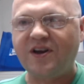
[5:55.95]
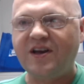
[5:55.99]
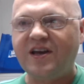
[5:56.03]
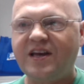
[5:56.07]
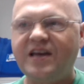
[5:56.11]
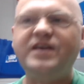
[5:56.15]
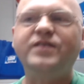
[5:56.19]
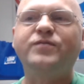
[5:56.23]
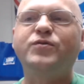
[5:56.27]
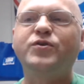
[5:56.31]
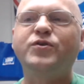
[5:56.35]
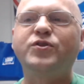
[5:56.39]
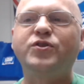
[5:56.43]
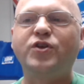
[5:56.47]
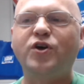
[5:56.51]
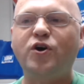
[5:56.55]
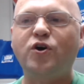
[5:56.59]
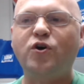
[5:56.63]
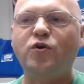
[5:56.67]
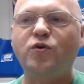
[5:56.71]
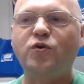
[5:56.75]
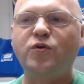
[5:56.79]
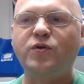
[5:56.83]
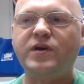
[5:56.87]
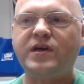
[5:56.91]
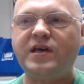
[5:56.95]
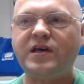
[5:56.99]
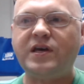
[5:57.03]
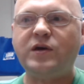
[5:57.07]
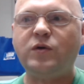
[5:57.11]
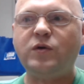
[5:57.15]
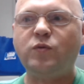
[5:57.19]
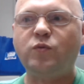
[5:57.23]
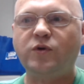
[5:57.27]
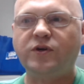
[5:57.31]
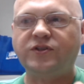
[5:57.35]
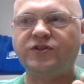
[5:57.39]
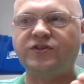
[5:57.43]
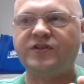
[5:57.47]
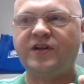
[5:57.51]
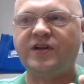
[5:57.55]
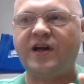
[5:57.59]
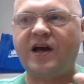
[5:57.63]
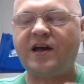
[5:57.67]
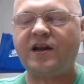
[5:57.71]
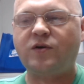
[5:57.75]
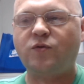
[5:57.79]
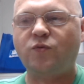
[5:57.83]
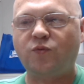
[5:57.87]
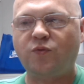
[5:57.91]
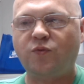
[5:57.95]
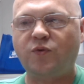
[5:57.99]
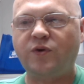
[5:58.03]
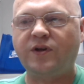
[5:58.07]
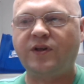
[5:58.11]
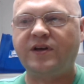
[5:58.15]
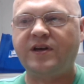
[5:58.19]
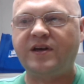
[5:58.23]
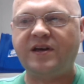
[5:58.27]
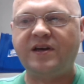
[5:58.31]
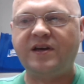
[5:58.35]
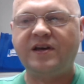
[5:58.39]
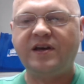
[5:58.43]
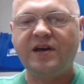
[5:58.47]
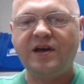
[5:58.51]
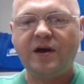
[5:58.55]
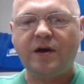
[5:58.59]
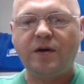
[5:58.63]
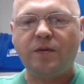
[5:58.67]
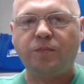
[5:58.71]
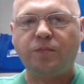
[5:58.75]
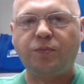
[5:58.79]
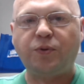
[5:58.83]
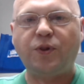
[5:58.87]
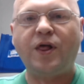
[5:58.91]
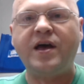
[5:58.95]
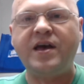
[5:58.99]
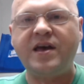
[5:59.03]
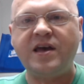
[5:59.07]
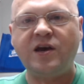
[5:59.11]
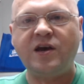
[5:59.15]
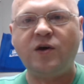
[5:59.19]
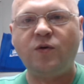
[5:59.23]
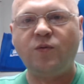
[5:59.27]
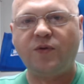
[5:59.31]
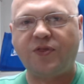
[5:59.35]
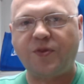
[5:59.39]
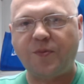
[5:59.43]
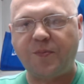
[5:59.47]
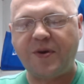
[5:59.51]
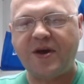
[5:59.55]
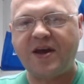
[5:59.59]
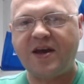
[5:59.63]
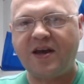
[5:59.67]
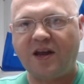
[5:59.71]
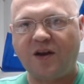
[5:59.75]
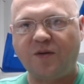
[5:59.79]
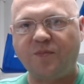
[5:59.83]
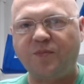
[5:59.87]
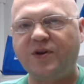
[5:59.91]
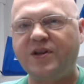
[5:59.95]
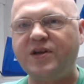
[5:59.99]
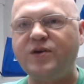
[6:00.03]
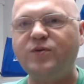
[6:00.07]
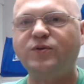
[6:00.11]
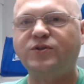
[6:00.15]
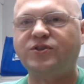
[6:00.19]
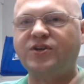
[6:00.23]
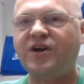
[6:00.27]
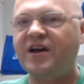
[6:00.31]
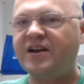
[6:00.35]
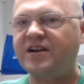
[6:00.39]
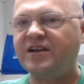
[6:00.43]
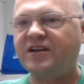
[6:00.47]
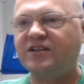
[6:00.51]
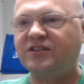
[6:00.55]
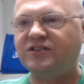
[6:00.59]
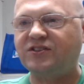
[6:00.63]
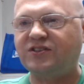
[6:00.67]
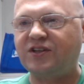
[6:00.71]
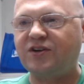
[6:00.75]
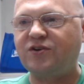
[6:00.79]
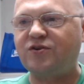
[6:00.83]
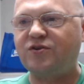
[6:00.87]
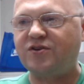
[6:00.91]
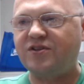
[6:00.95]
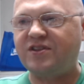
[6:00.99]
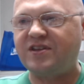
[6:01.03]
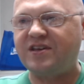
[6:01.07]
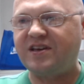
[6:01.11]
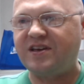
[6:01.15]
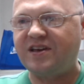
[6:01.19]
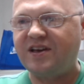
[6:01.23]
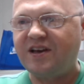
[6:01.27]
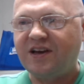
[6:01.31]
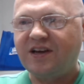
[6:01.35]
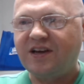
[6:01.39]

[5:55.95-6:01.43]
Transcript: even though he was not really playing with the band, but he was kind of considered the